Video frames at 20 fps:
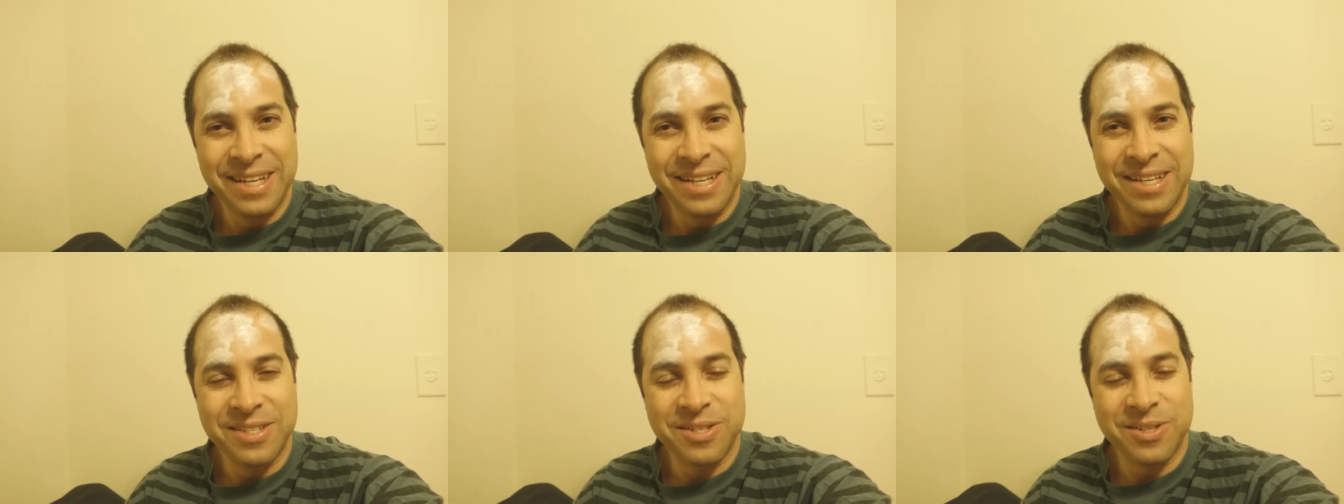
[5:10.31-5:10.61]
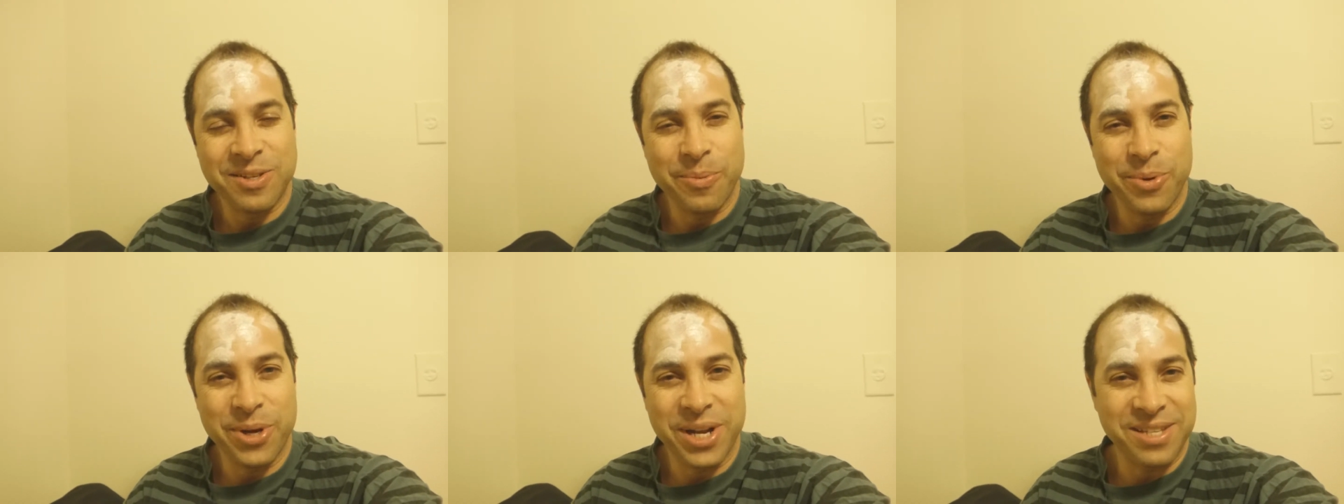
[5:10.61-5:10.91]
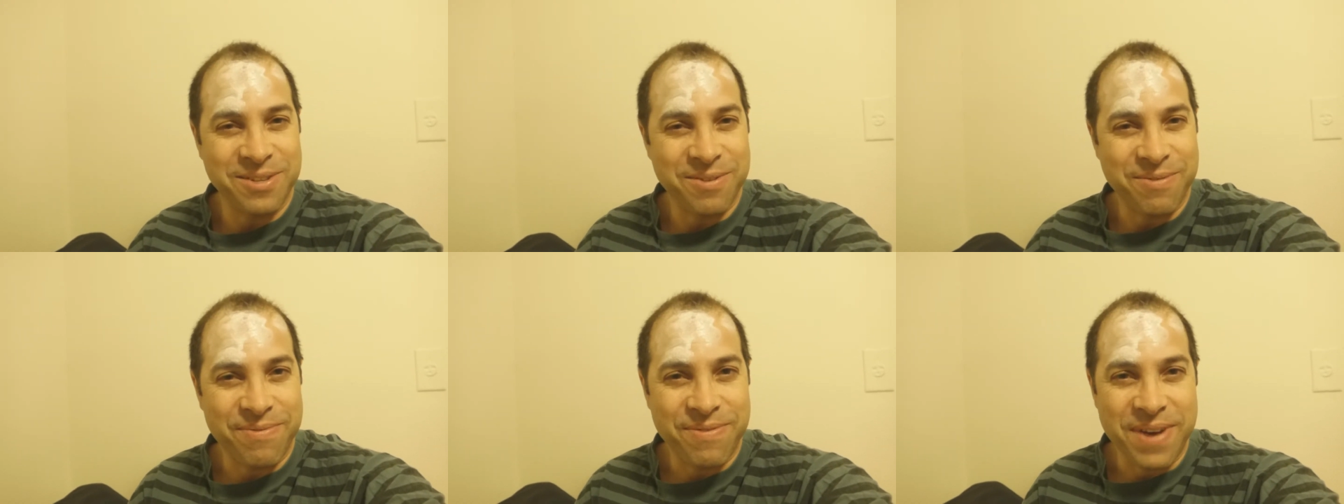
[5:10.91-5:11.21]
someone
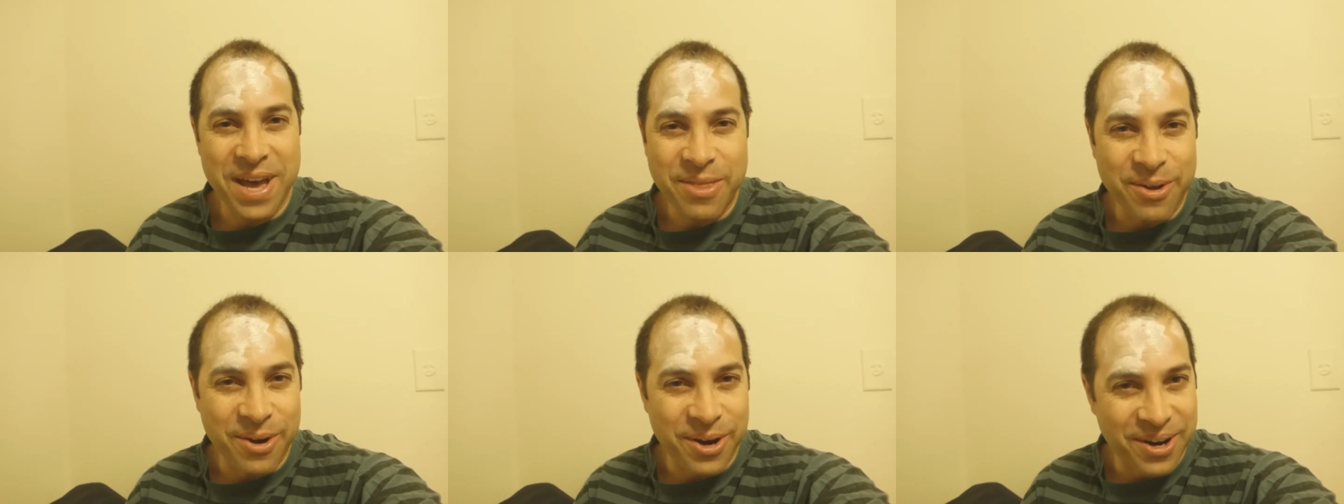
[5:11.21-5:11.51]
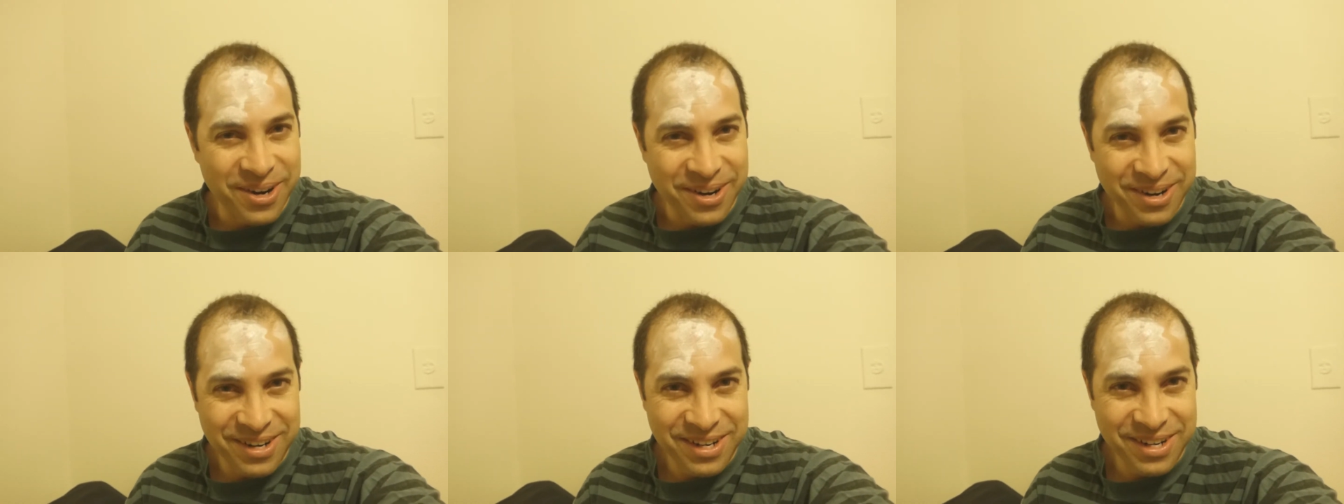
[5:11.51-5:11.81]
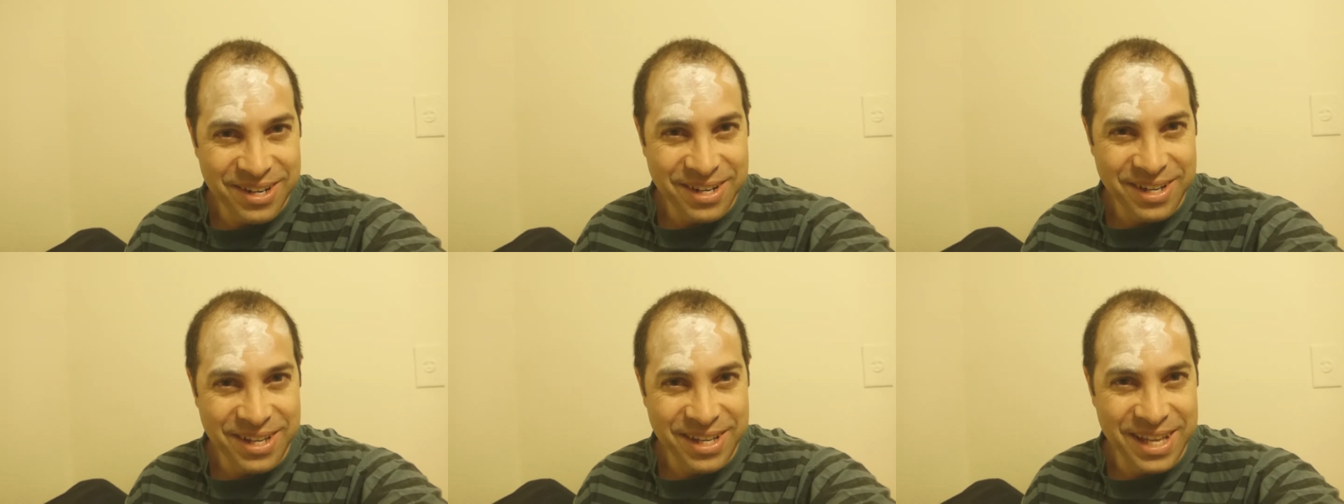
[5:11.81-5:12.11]
has a feather
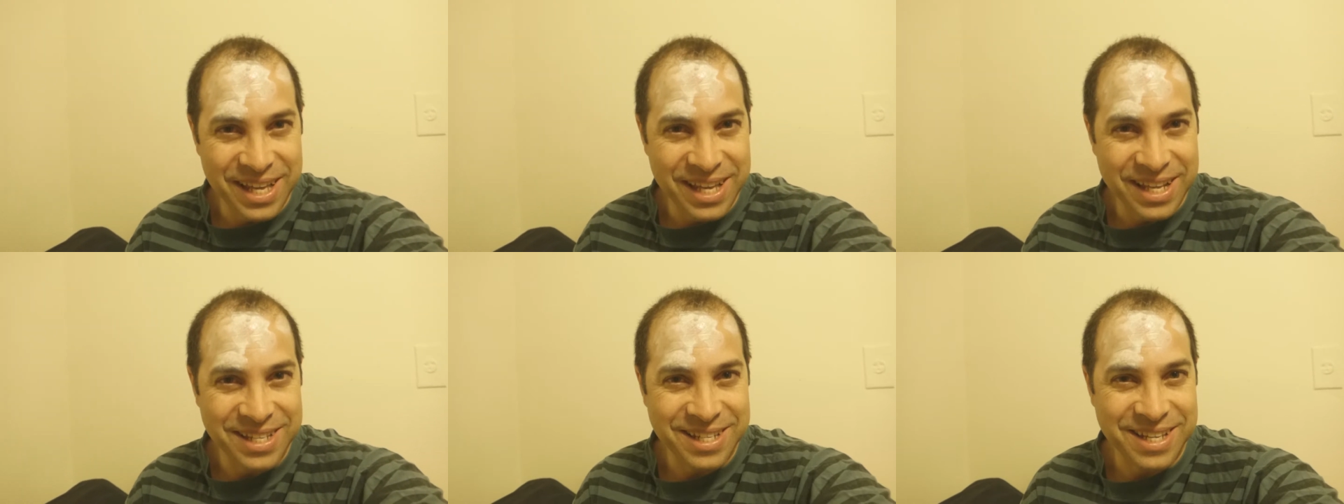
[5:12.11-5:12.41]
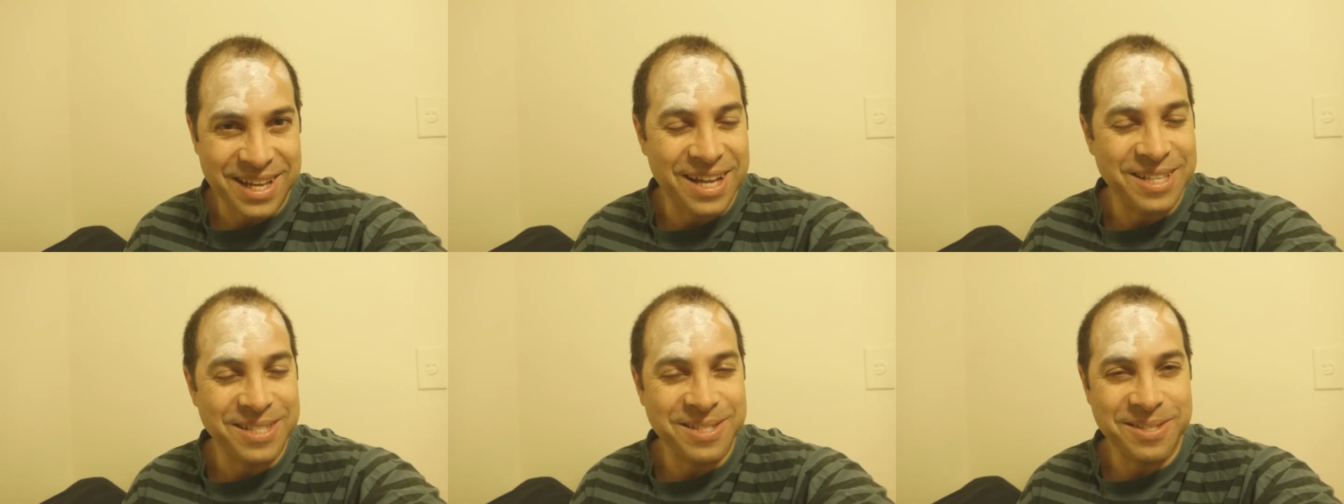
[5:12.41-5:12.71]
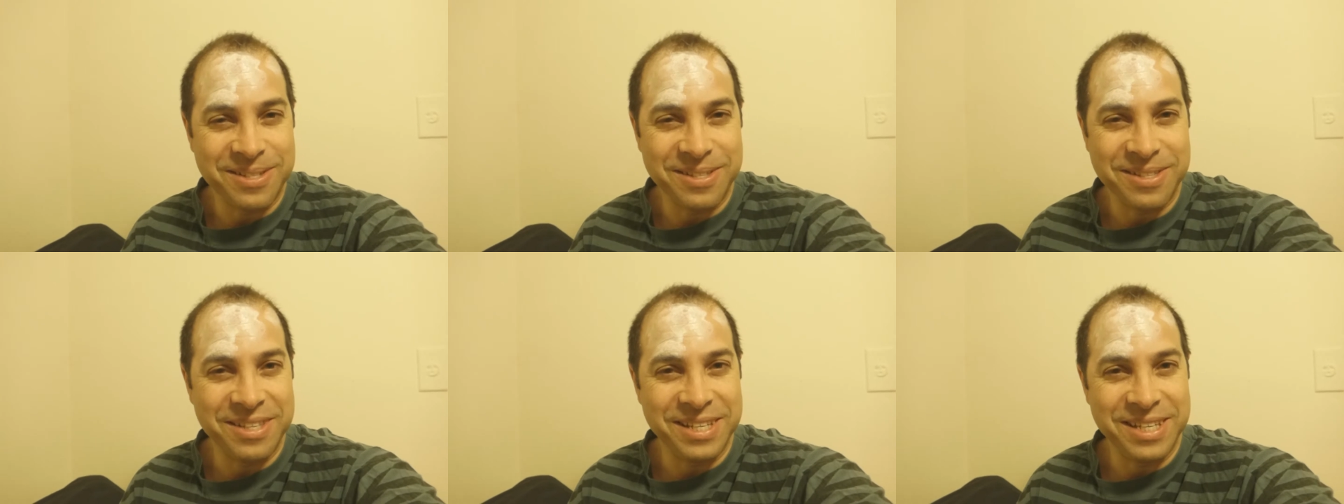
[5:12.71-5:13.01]
and is
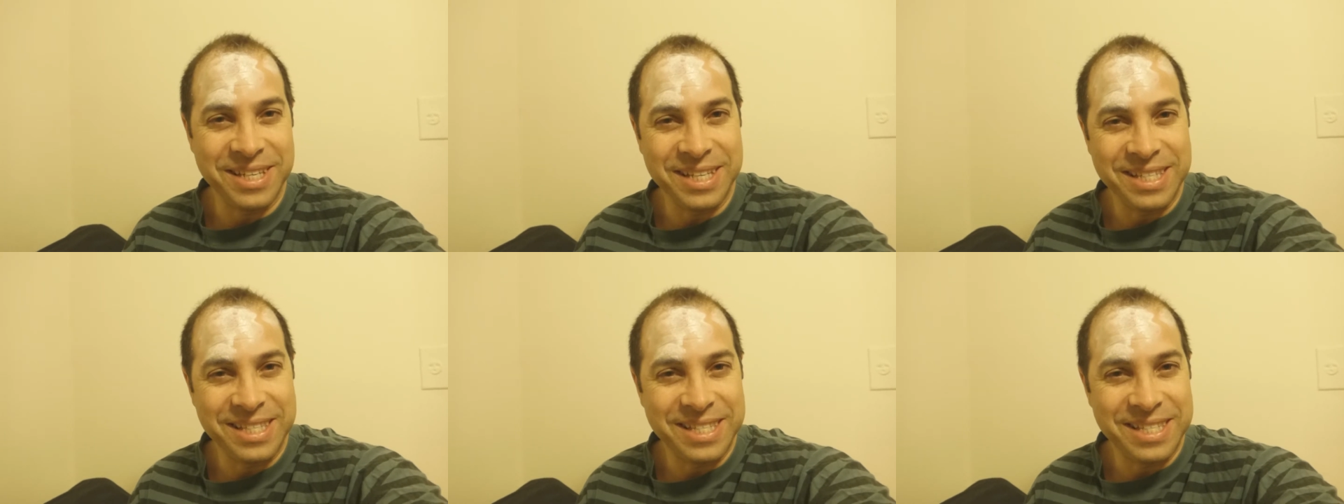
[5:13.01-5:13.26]
constantly